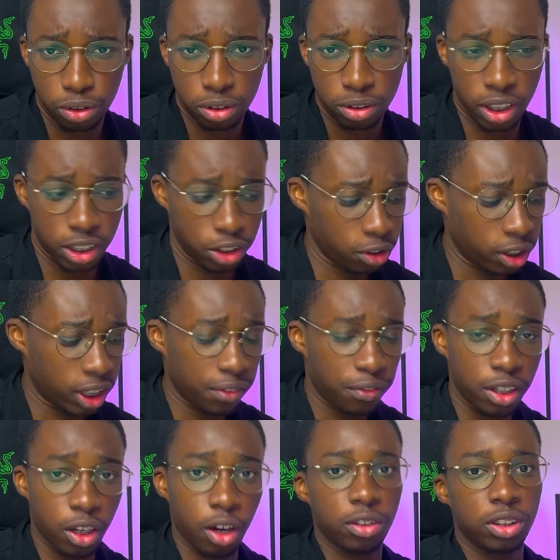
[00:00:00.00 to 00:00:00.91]
than you
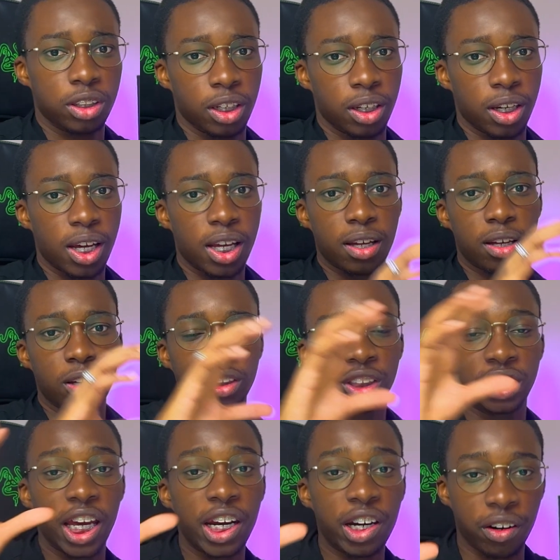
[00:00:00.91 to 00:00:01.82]
given on the
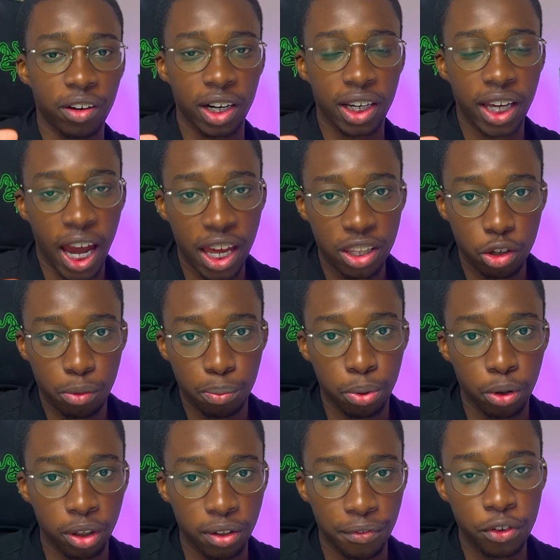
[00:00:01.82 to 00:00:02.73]
general kind of
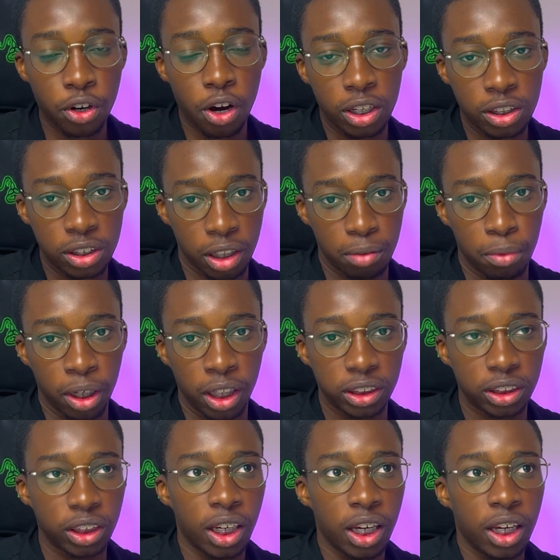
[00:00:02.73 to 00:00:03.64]
broad of content,
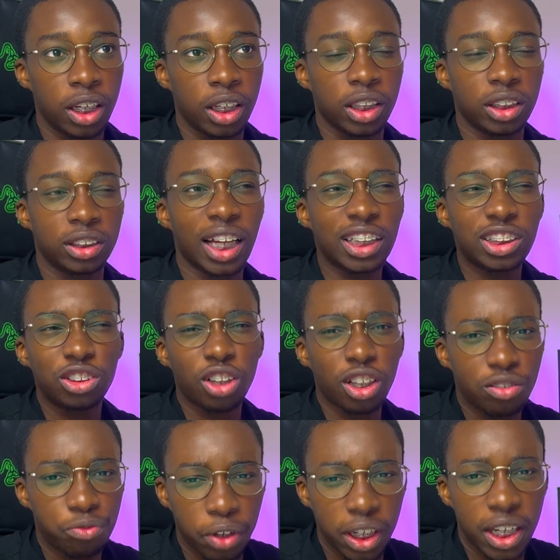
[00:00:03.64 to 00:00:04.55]
because that's
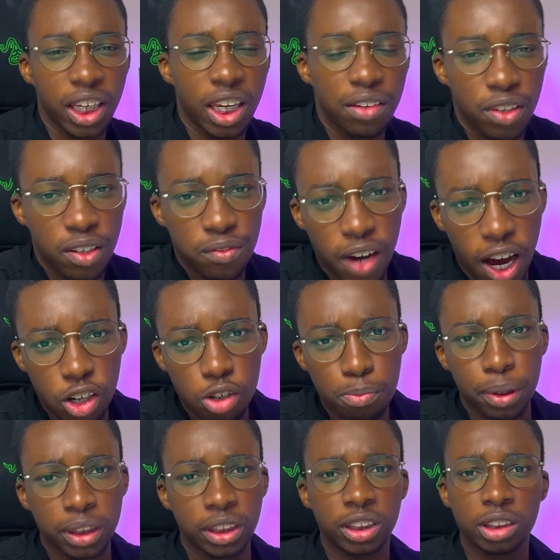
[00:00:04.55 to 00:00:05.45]
not really giving value
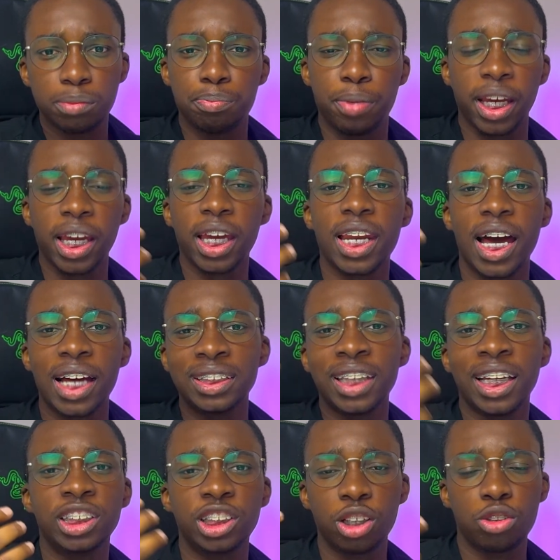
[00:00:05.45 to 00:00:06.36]
but just bringing
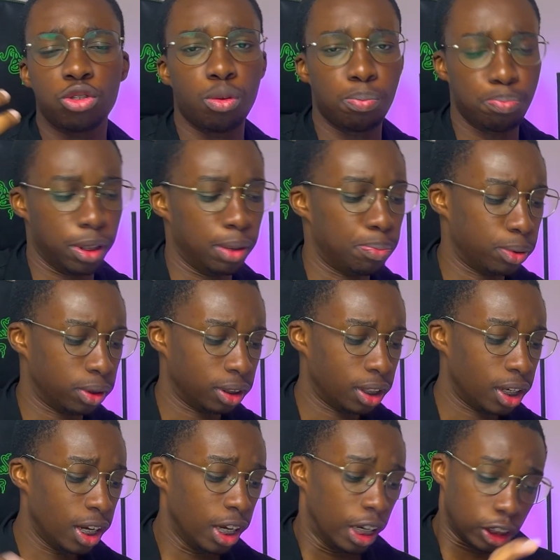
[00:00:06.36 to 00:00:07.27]
attention to people.
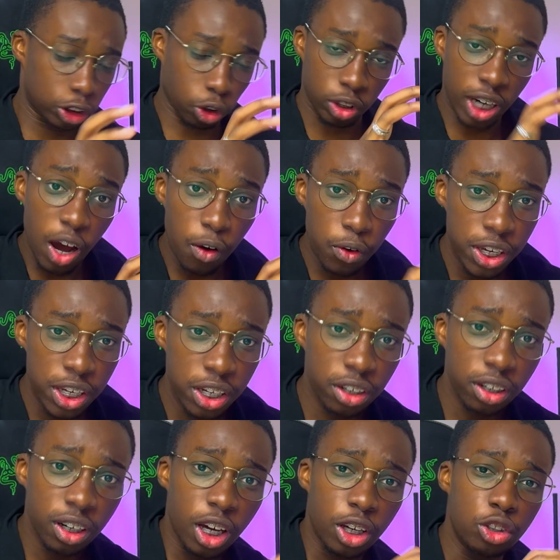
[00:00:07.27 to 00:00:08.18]
So now
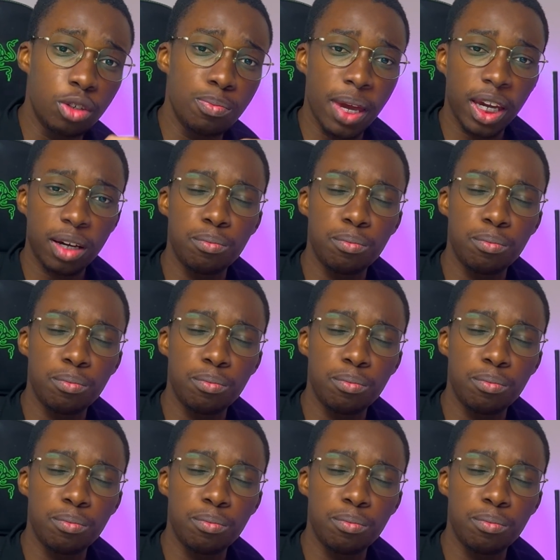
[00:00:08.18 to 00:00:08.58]
here you make